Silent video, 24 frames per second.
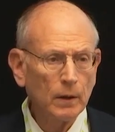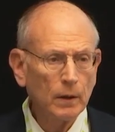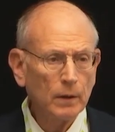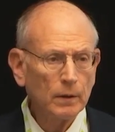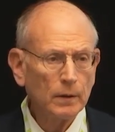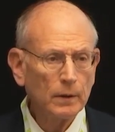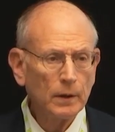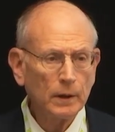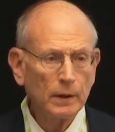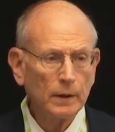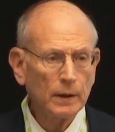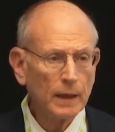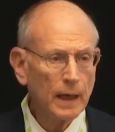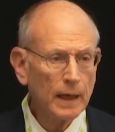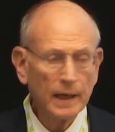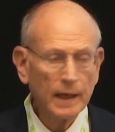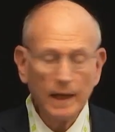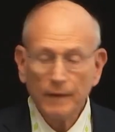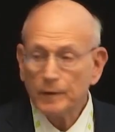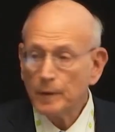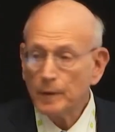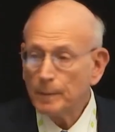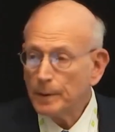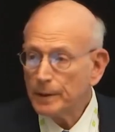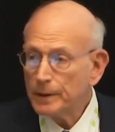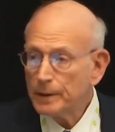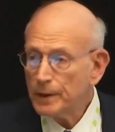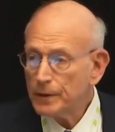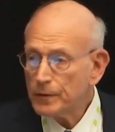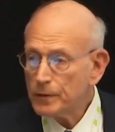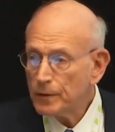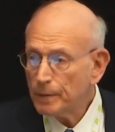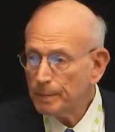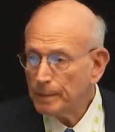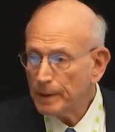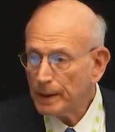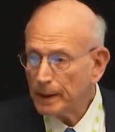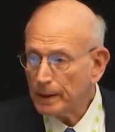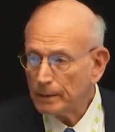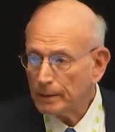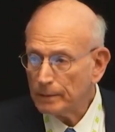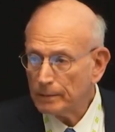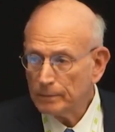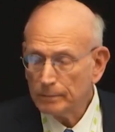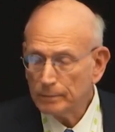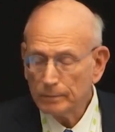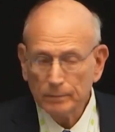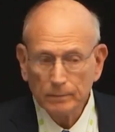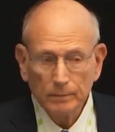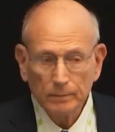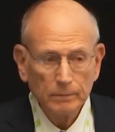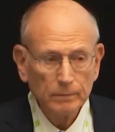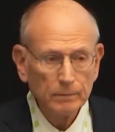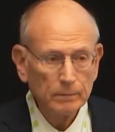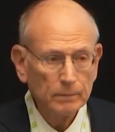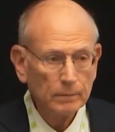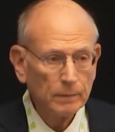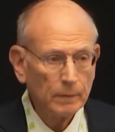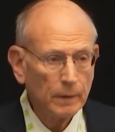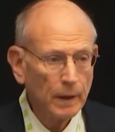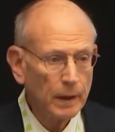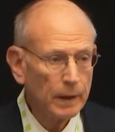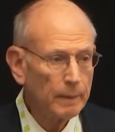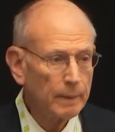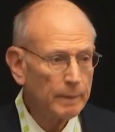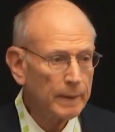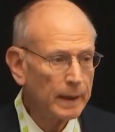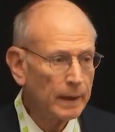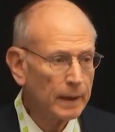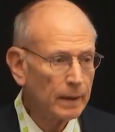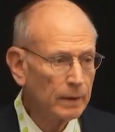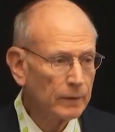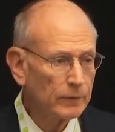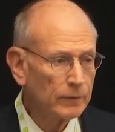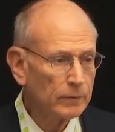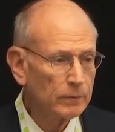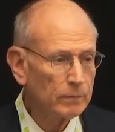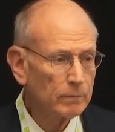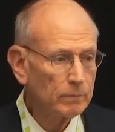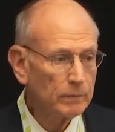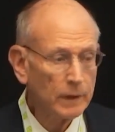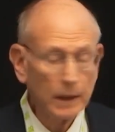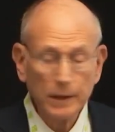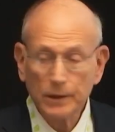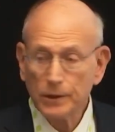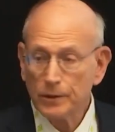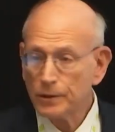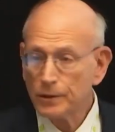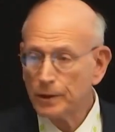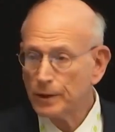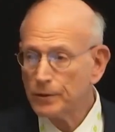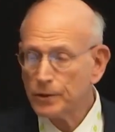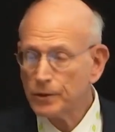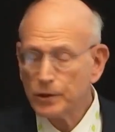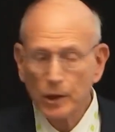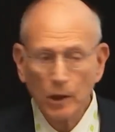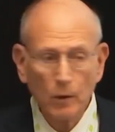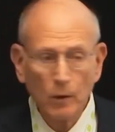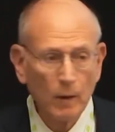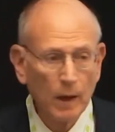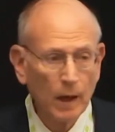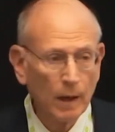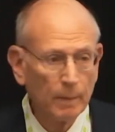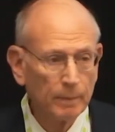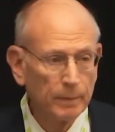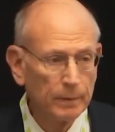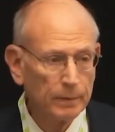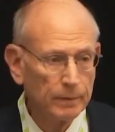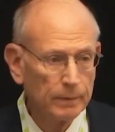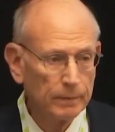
did not have to participate in the panels. They just didn't show up.